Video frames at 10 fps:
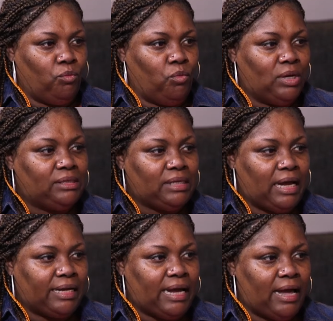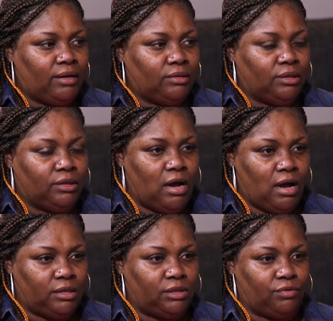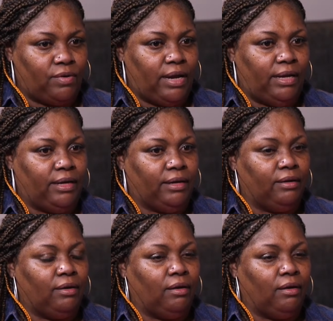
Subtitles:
Once I got incarcerated,